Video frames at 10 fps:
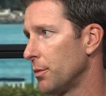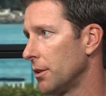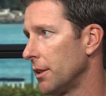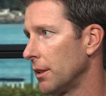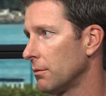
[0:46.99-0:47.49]

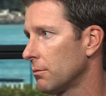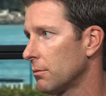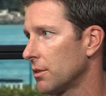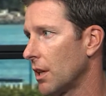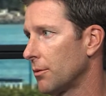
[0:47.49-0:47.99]
building
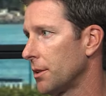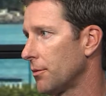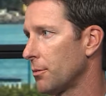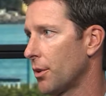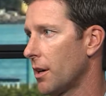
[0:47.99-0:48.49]
several
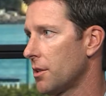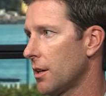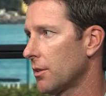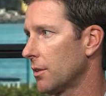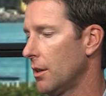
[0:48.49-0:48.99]
different
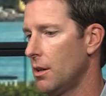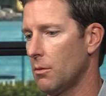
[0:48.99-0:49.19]
projects.